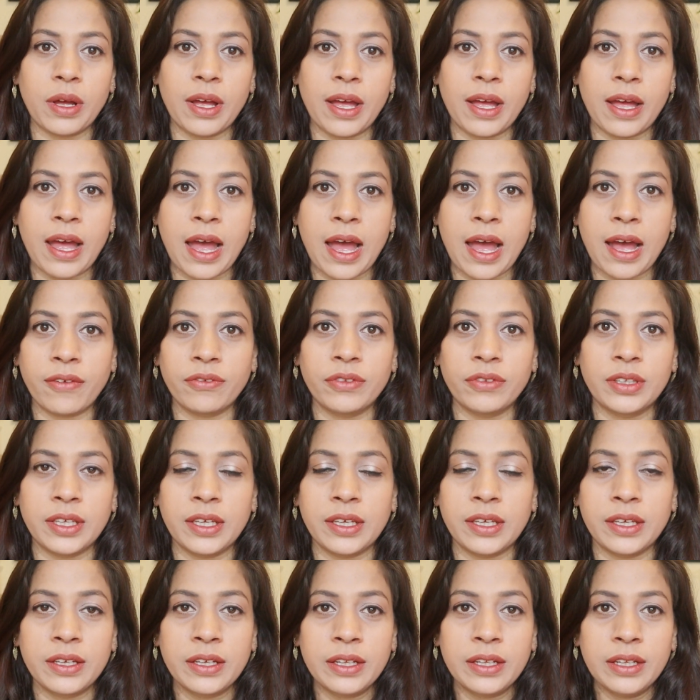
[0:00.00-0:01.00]
have
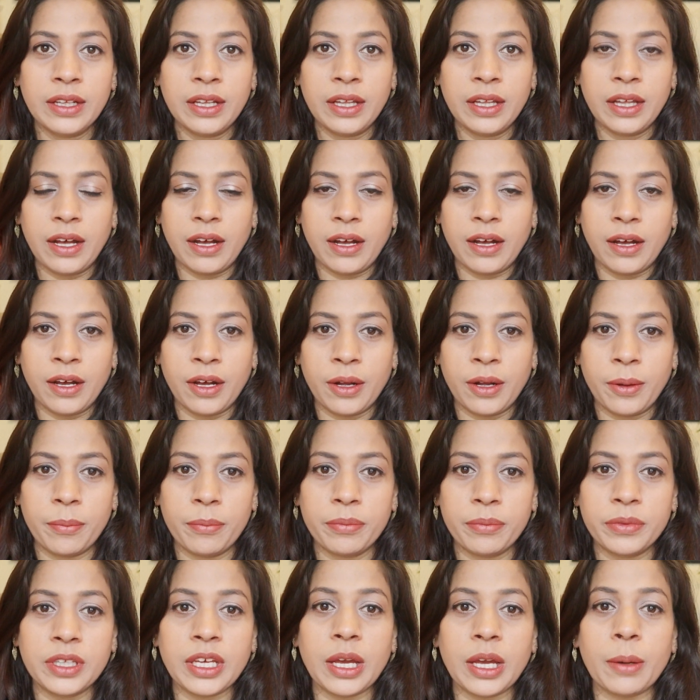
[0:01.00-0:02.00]
the
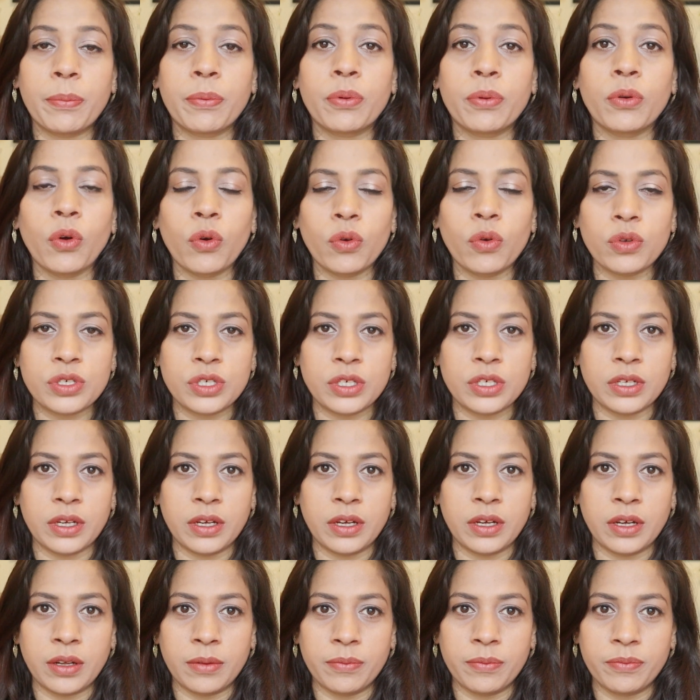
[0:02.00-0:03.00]
approach
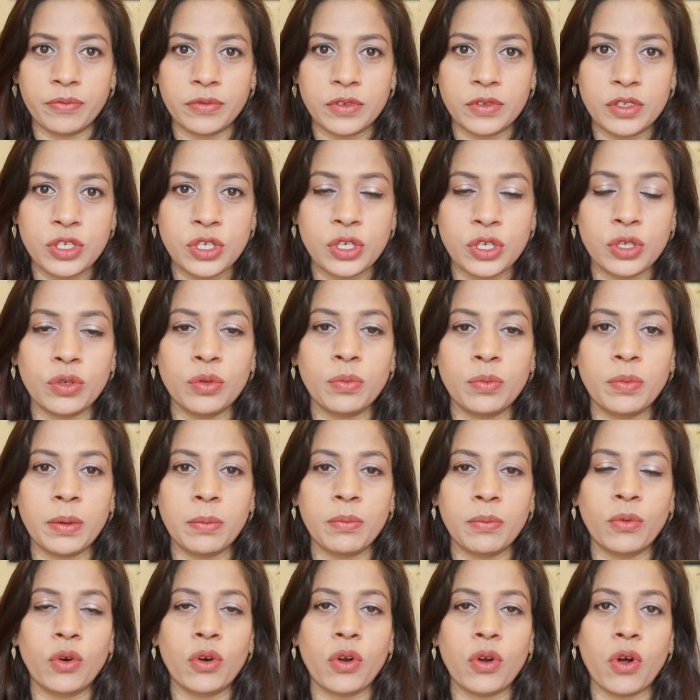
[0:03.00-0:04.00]
to be
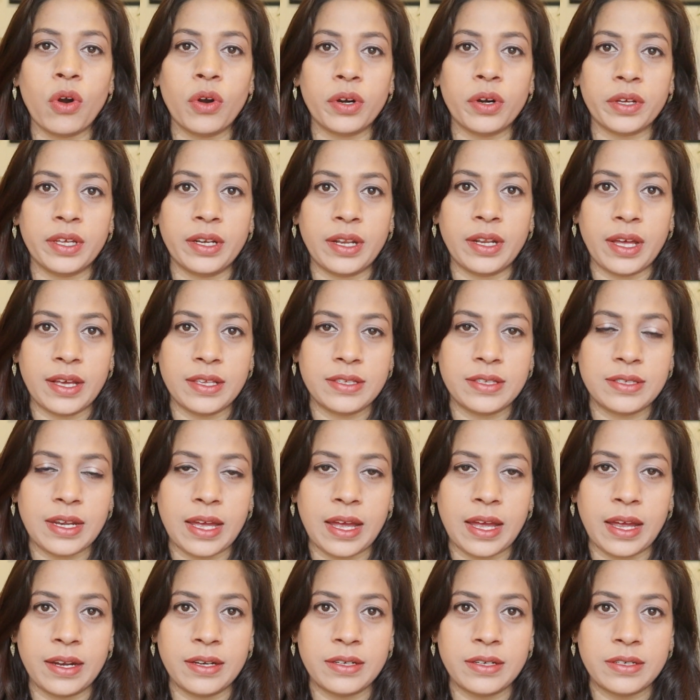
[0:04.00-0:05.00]
more organized
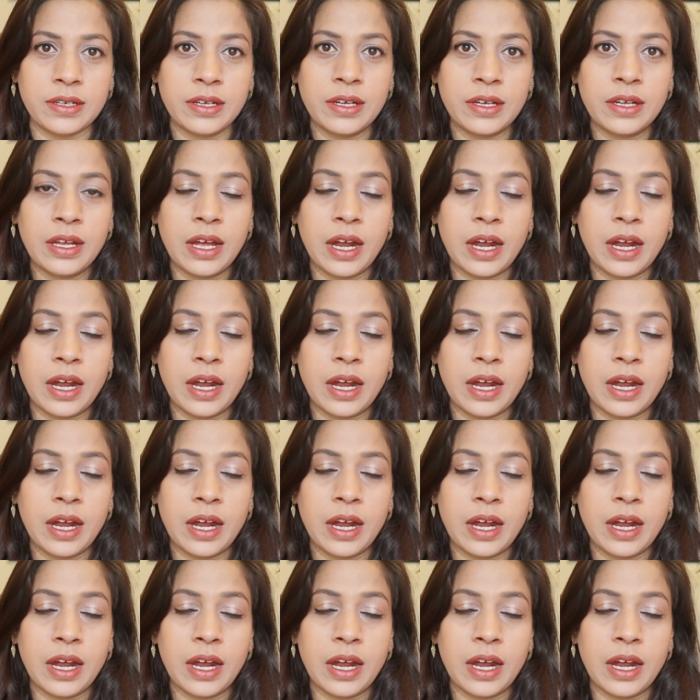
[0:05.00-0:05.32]
and